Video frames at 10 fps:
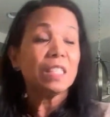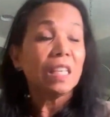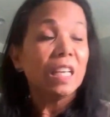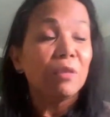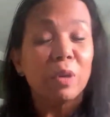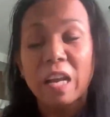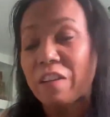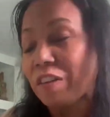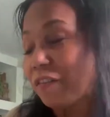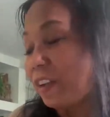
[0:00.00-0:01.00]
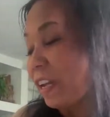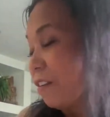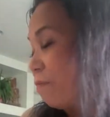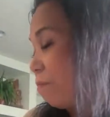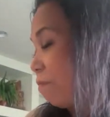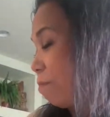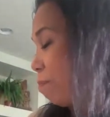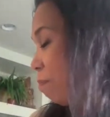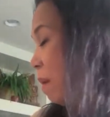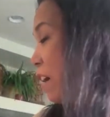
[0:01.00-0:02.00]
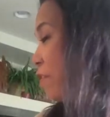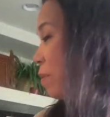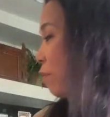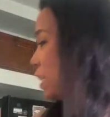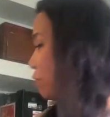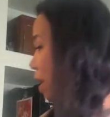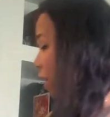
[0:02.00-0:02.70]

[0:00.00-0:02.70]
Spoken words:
eat whatever we can buy from the restaurant.